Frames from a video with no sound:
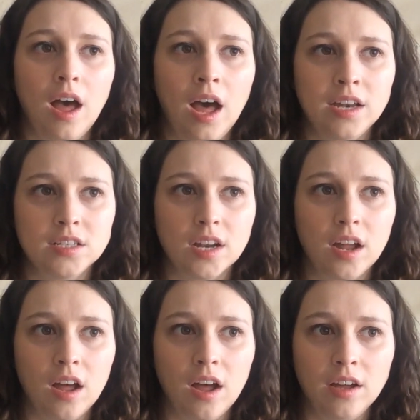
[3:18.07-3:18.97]
And
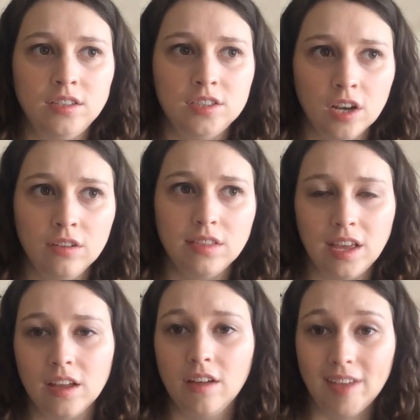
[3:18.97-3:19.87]
I don't
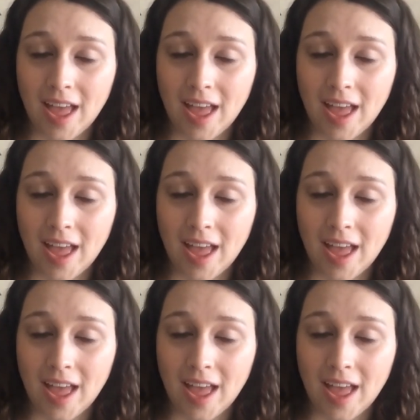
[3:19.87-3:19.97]
think I've